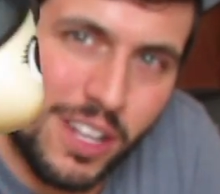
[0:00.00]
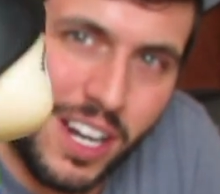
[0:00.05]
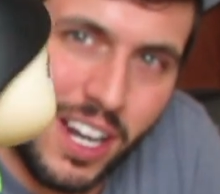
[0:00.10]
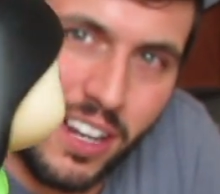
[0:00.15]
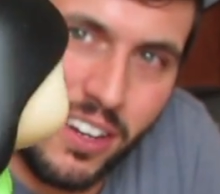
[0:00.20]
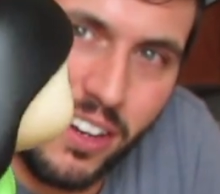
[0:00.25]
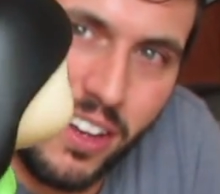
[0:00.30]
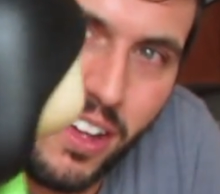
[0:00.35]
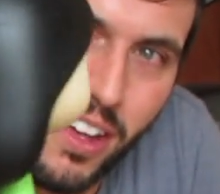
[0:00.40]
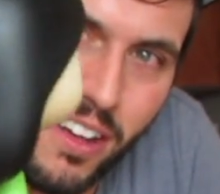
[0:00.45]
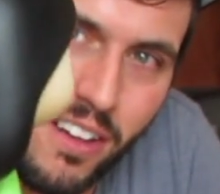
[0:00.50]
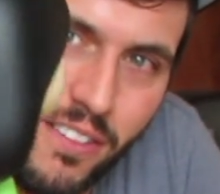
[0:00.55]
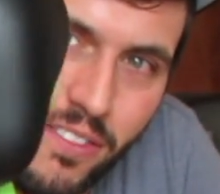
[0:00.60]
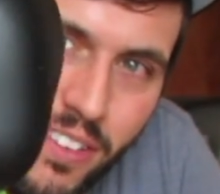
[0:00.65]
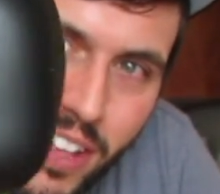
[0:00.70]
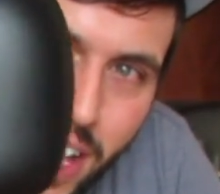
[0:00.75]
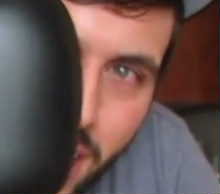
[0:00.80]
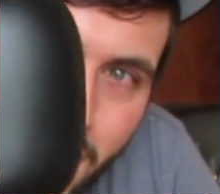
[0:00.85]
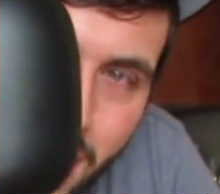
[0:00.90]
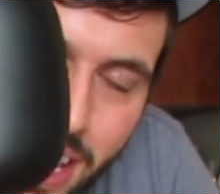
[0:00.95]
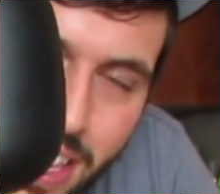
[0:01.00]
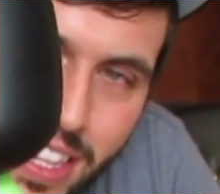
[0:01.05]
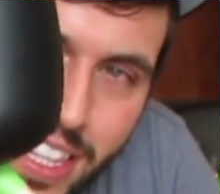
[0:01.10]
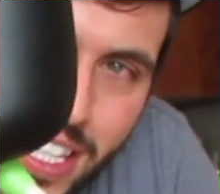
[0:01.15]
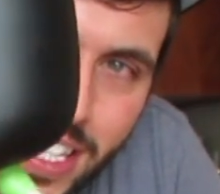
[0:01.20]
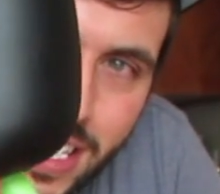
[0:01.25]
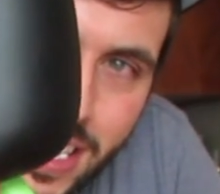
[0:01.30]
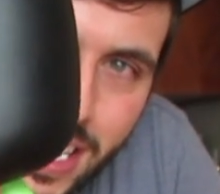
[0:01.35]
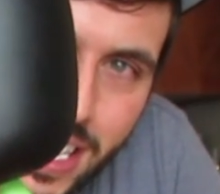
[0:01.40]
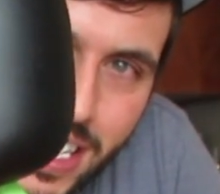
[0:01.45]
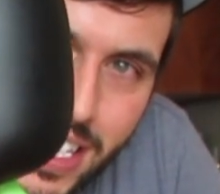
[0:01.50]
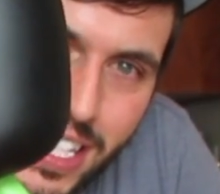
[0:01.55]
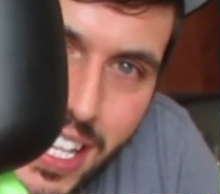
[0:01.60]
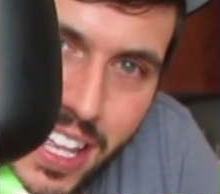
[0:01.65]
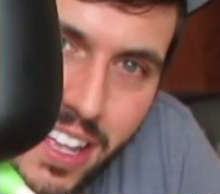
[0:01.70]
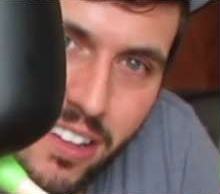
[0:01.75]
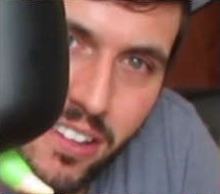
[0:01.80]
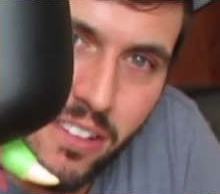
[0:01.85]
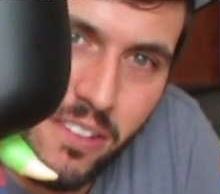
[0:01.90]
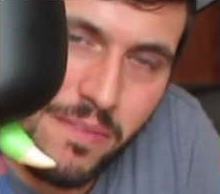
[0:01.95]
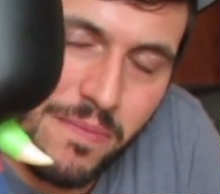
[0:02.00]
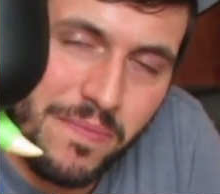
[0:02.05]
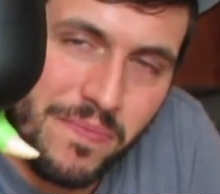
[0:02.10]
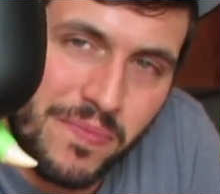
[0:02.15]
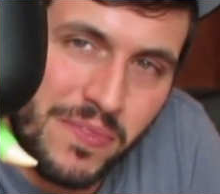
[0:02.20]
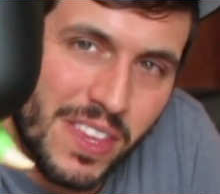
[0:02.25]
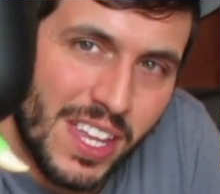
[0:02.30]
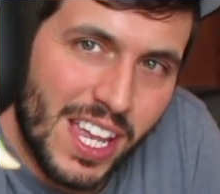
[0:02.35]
and I love the detail.